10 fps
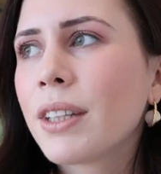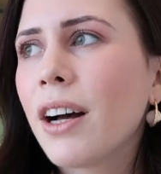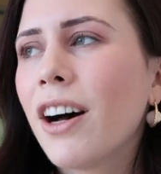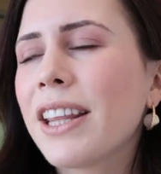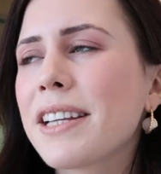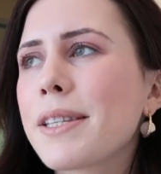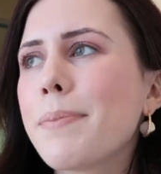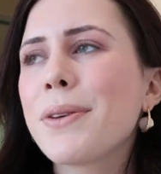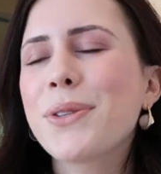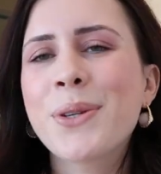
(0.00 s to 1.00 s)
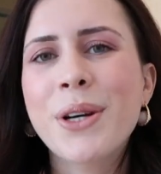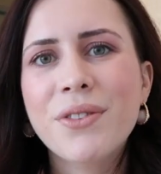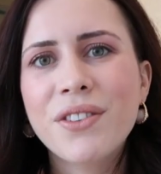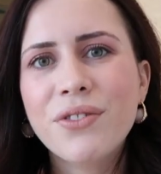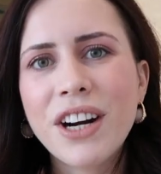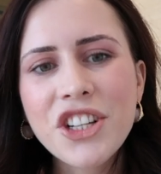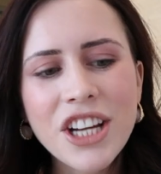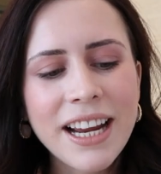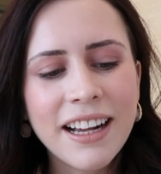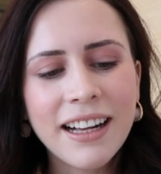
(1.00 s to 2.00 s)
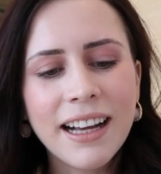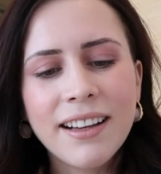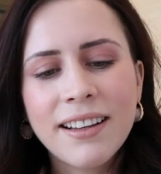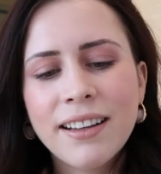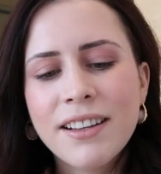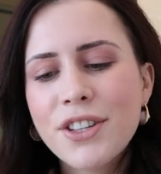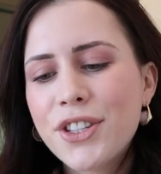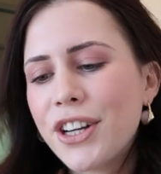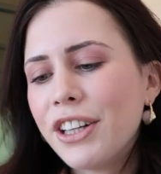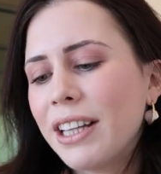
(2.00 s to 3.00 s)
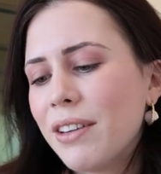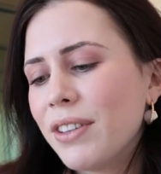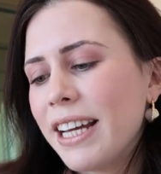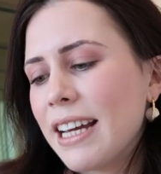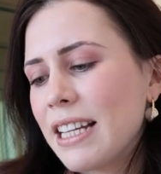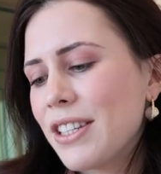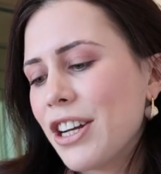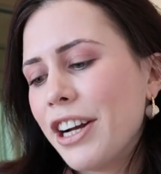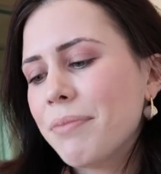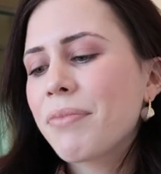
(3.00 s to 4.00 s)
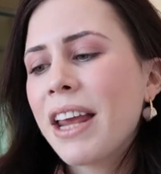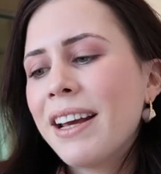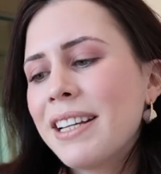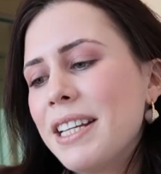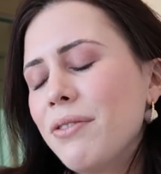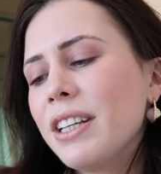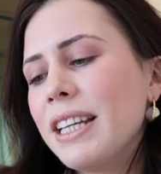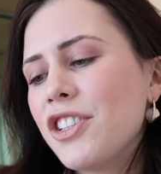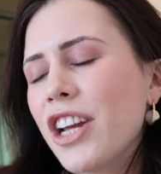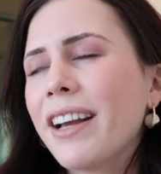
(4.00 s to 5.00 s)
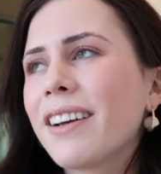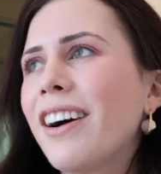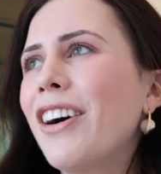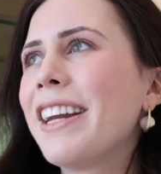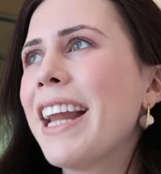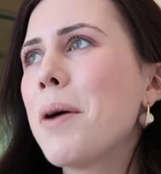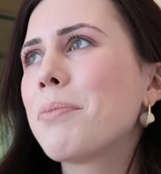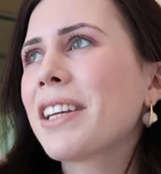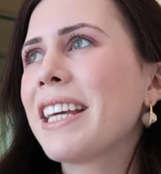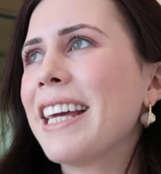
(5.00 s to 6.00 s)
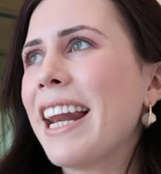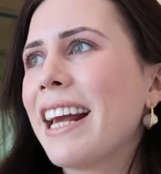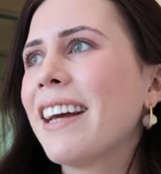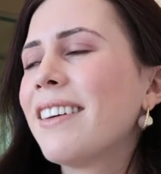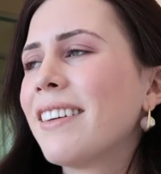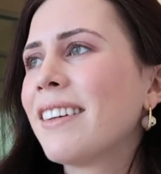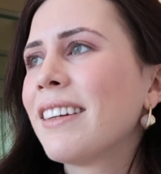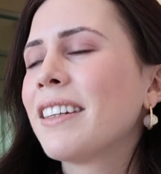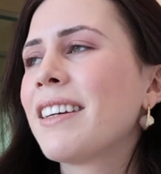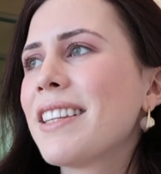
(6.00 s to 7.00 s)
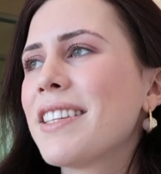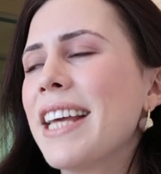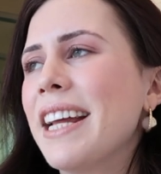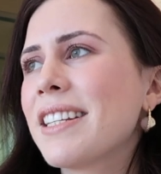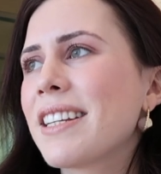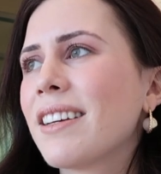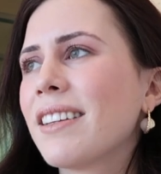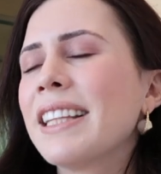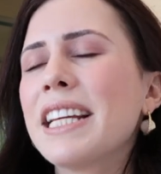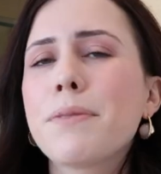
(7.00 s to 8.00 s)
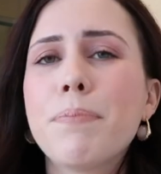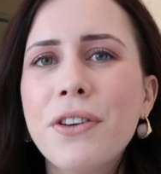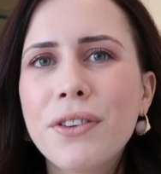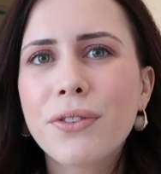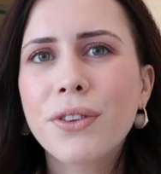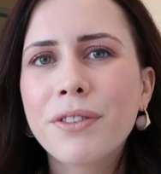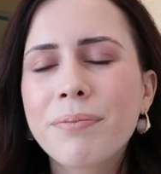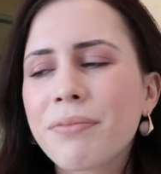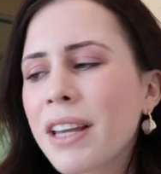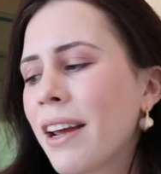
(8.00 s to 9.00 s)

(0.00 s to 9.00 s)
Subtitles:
Oh, that smells so refreshing. So lovely. So definitely check. Oh, now I'm really getting the scent. That's beautiful.